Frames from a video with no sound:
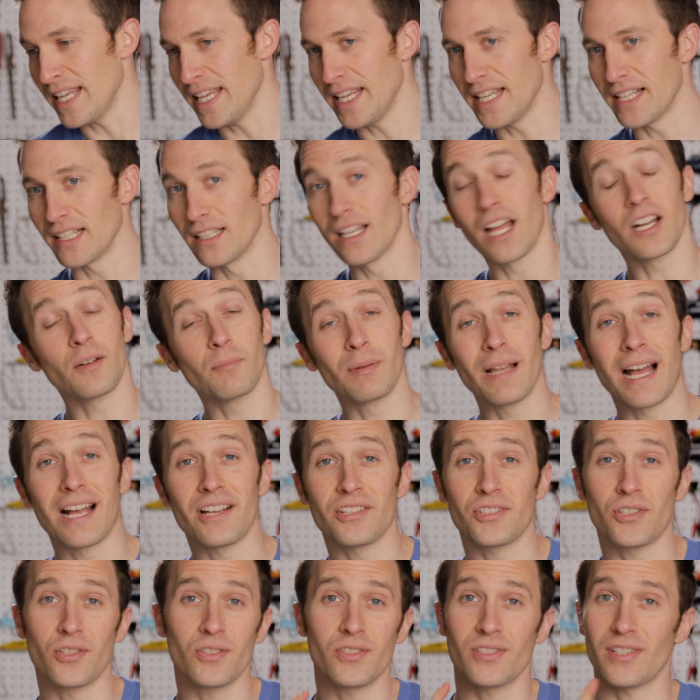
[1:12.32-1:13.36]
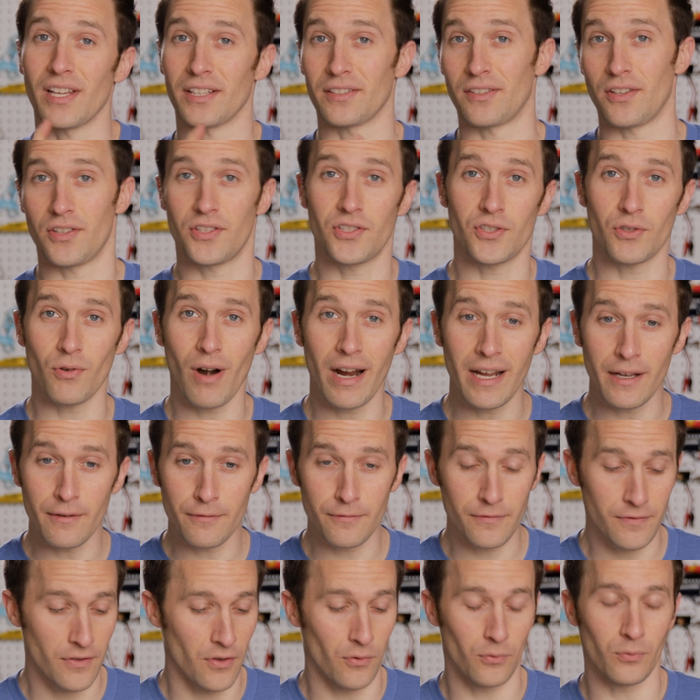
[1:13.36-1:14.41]
In a lot of blasters like the
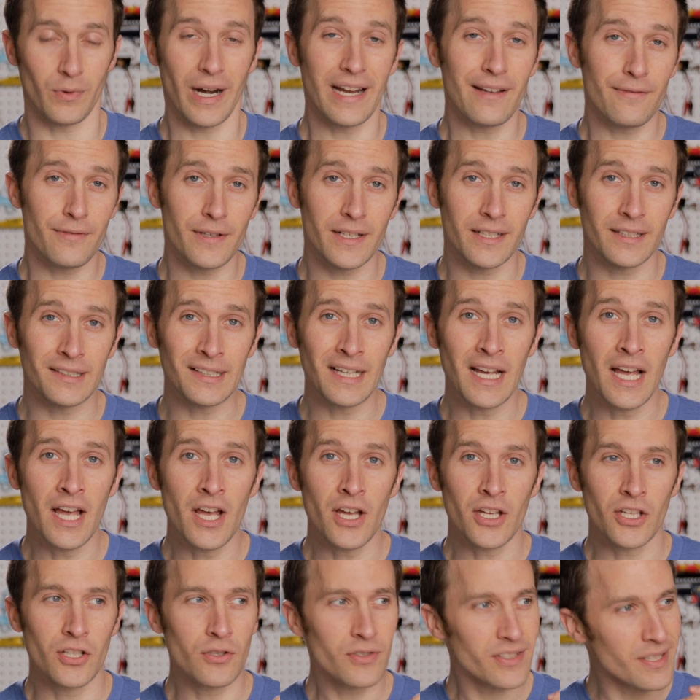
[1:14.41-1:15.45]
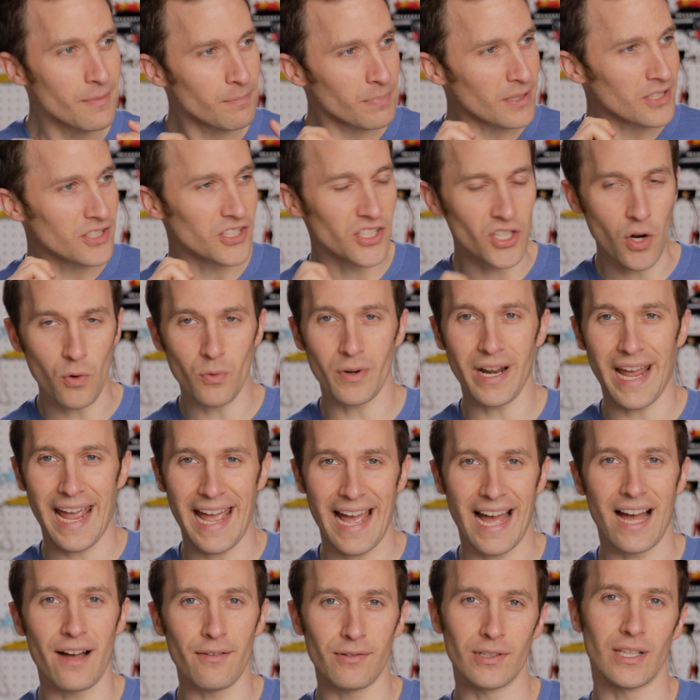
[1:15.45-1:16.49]
Stryfe, the Raven, you simply don't
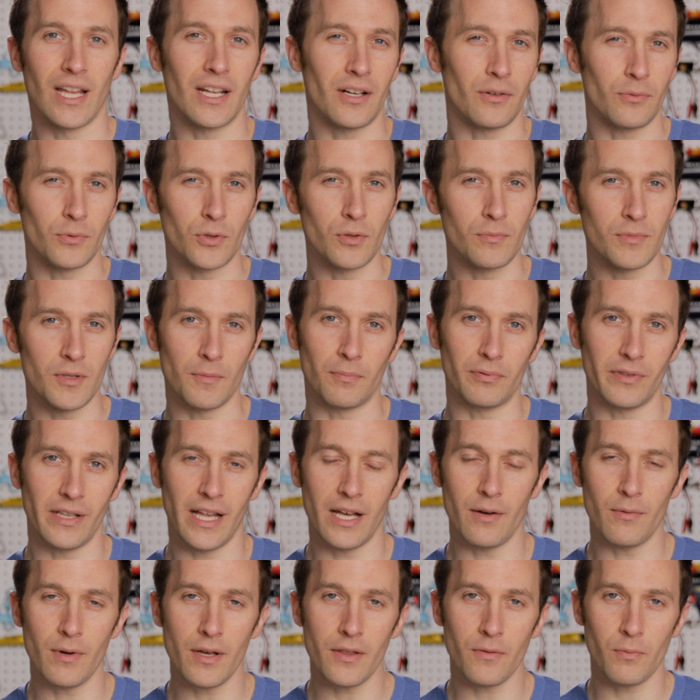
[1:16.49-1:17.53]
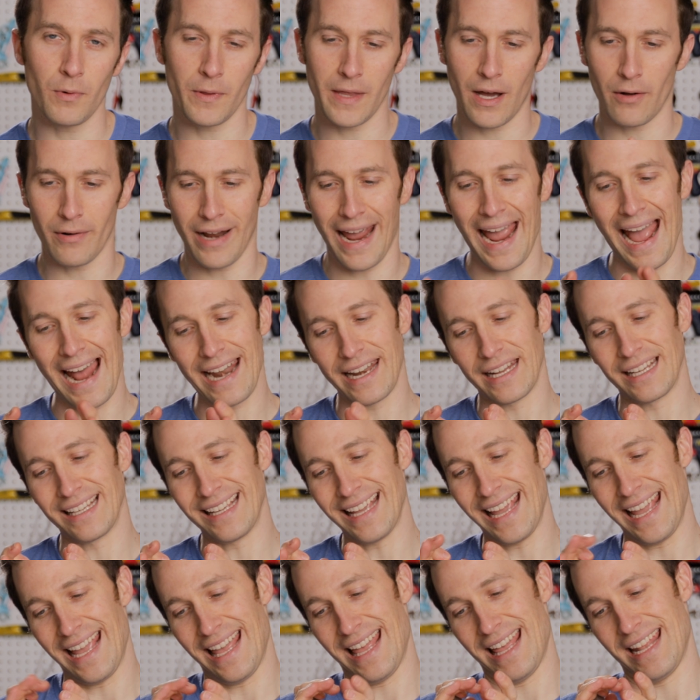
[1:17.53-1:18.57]
have a lot of room to play with without
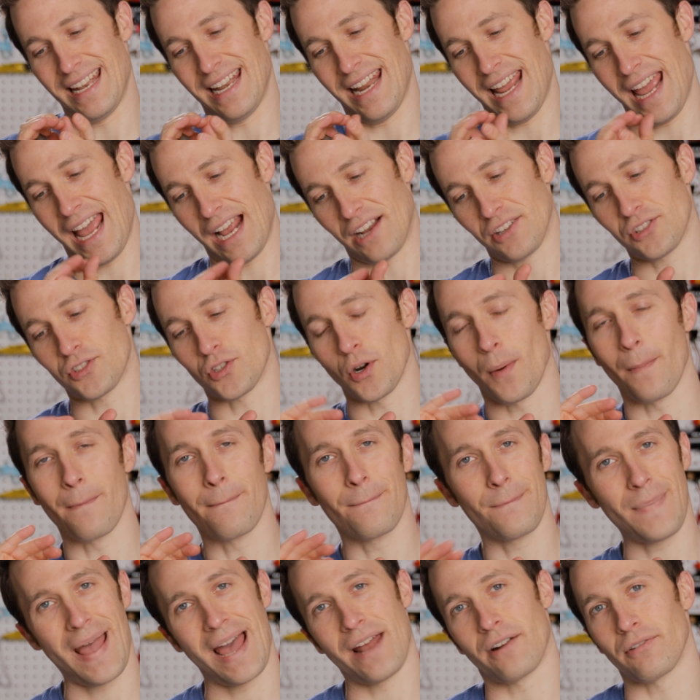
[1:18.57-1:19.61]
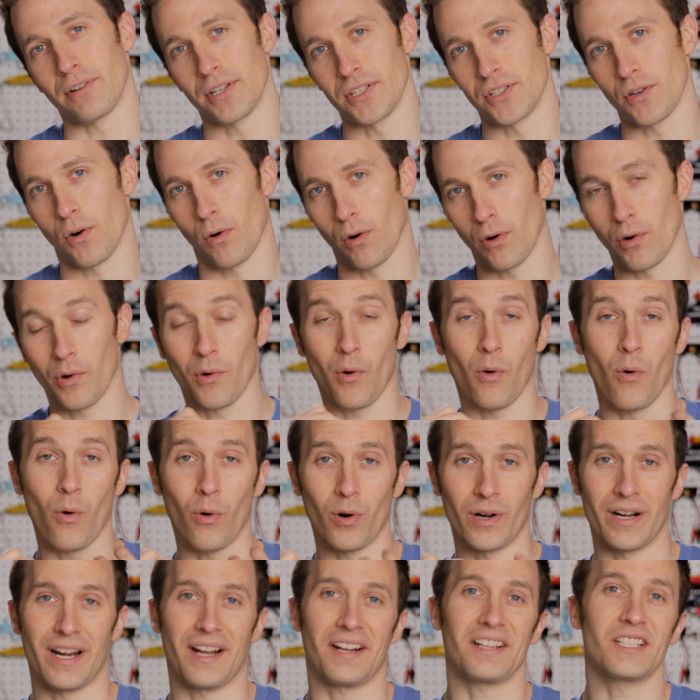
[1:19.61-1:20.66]
adding an extra battery door
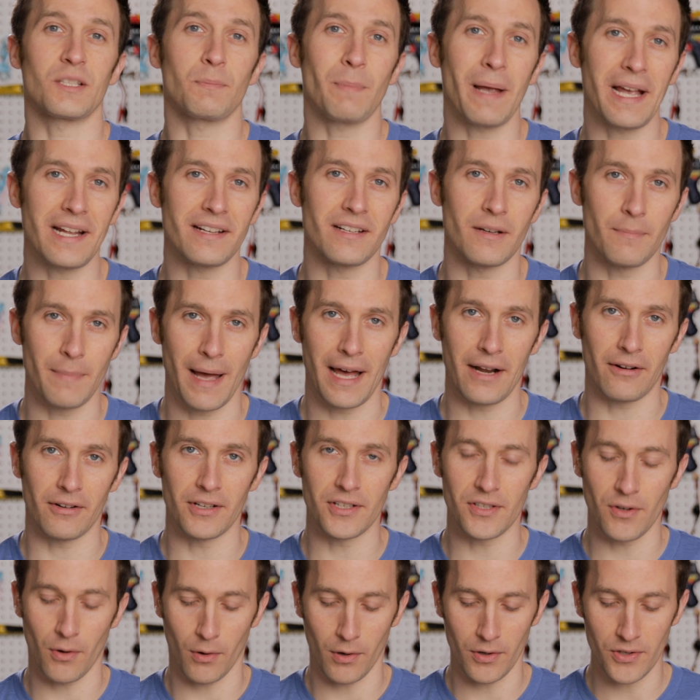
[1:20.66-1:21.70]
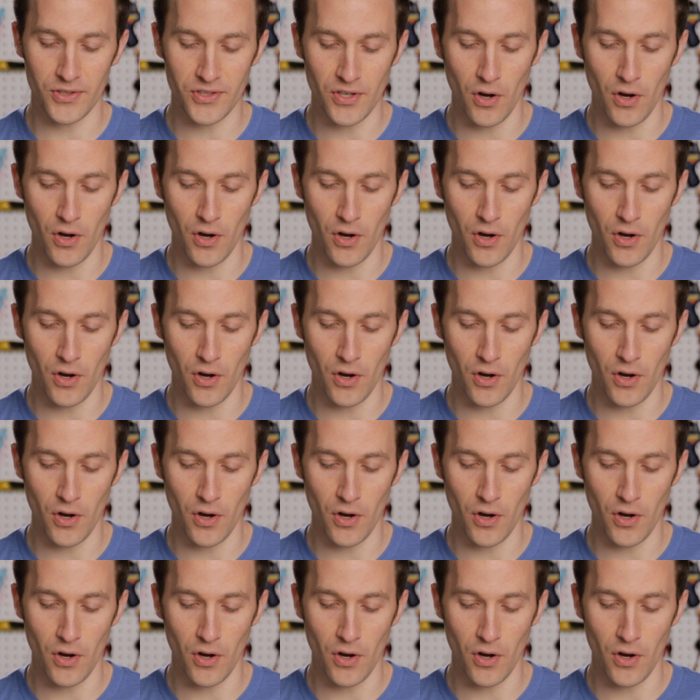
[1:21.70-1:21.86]
or an expanded battery door.